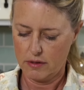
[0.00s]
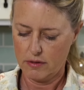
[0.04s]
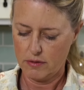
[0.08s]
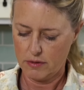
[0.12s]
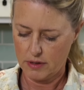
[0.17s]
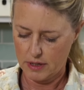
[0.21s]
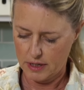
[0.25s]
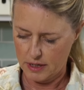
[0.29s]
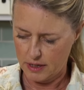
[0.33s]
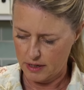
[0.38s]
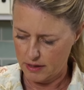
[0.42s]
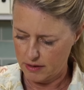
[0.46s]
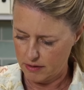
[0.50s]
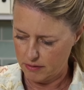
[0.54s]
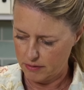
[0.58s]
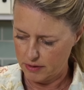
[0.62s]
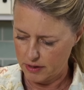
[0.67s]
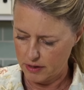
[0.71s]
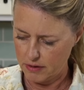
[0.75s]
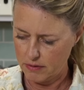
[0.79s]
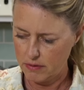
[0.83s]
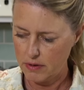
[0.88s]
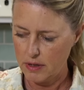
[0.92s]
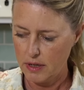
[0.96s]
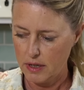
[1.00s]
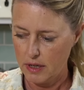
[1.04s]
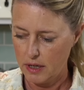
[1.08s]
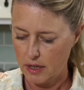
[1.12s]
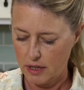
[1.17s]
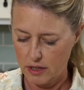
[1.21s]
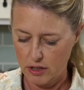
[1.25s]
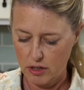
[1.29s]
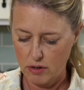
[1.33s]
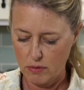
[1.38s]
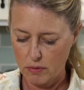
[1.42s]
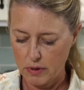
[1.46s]
Okay, there we go.
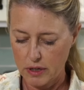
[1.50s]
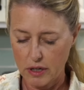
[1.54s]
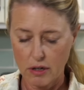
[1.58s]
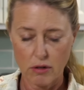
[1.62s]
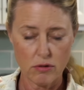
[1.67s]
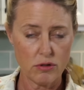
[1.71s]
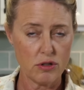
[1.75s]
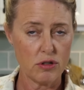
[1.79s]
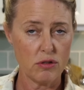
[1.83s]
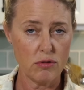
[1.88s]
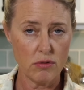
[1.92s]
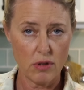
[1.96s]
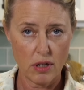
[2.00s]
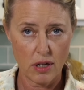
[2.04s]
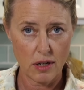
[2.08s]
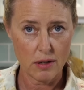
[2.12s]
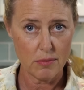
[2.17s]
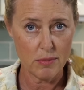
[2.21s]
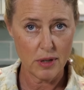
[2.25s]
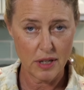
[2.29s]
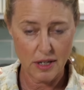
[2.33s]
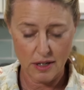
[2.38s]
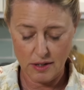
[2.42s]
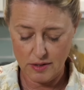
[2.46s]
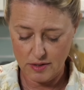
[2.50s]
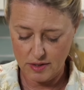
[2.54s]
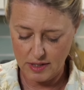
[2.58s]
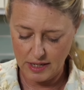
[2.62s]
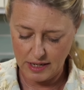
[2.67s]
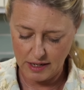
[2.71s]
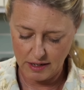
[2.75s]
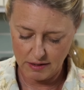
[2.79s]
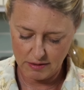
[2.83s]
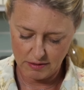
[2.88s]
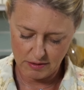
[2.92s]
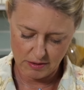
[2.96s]
You don't want to go too long because
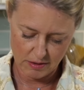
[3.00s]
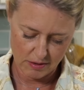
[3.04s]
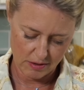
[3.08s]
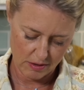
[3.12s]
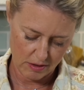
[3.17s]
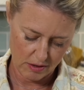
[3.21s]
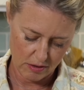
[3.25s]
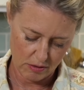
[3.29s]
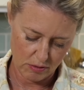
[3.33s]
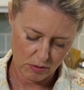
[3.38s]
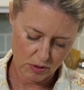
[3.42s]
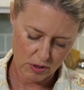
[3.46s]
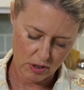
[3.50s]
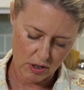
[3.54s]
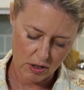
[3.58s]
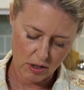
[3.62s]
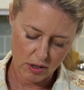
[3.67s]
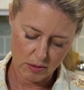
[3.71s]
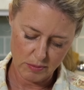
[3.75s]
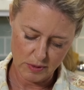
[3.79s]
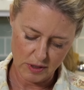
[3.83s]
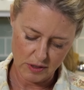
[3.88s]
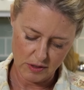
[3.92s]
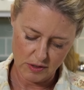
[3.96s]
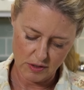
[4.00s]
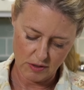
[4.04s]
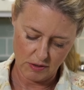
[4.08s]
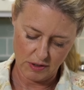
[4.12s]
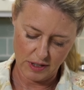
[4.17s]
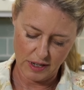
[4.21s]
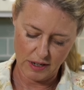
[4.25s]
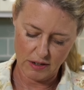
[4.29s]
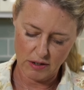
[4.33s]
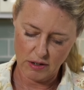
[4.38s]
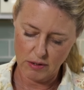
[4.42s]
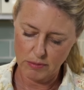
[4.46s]
those almonds or
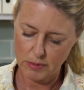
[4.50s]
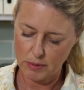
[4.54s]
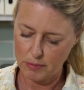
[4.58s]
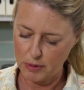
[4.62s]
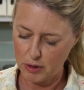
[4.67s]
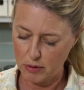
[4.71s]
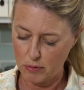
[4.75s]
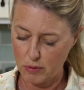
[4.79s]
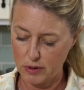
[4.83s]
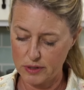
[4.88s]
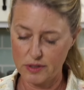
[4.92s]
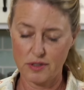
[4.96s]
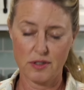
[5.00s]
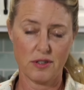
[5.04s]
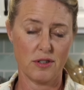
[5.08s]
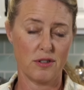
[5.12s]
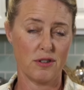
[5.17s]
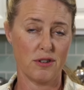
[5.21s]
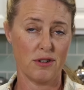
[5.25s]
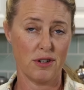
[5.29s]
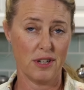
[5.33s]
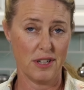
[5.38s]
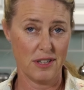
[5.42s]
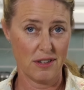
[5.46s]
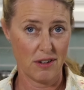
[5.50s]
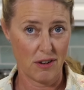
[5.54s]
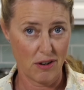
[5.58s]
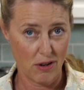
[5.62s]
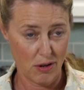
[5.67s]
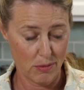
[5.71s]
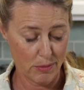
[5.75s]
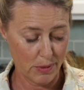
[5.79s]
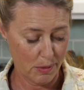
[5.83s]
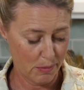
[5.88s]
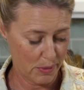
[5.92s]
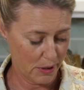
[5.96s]
that almond meal wants to turn into
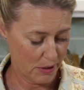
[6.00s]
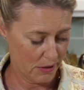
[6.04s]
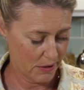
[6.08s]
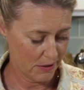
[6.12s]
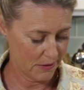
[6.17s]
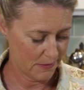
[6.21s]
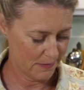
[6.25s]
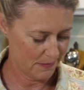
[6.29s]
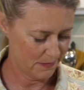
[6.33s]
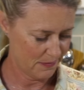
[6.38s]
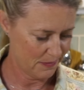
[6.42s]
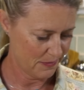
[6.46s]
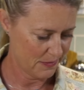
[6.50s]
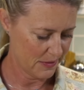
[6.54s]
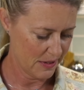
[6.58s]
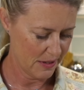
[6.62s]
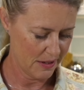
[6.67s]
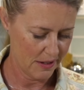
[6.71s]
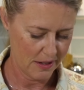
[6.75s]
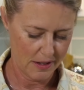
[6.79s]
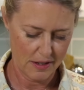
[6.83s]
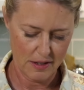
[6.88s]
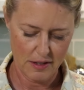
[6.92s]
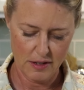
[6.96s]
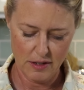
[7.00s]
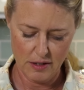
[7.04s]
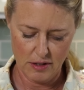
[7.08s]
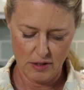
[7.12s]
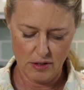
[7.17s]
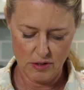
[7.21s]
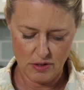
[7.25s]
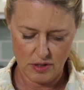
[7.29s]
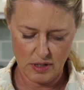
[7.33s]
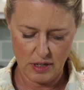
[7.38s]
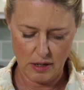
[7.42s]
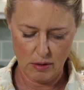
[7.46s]
almond butter.
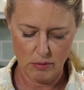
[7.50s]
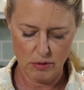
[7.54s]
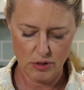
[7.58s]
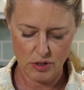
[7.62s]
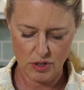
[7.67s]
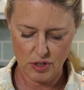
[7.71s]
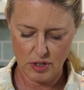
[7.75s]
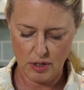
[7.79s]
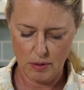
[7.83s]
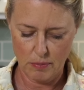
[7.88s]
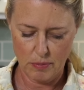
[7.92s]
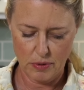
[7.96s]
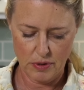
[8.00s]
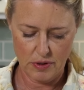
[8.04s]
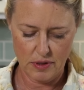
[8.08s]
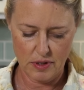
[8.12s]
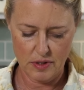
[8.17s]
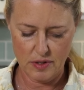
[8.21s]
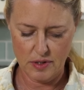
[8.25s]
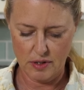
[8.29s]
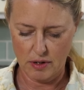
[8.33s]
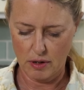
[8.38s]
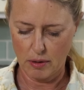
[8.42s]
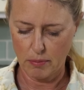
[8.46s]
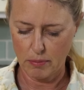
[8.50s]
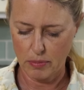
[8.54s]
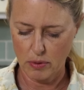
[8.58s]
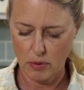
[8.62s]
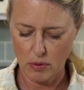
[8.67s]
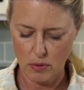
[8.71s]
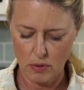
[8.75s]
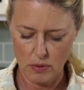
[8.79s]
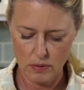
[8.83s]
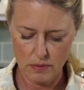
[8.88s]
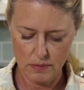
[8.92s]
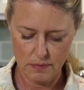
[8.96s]
So now we're just going to put this in our
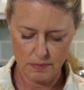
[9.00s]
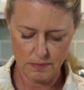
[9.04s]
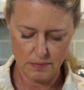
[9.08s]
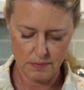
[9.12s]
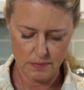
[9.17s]
bowl.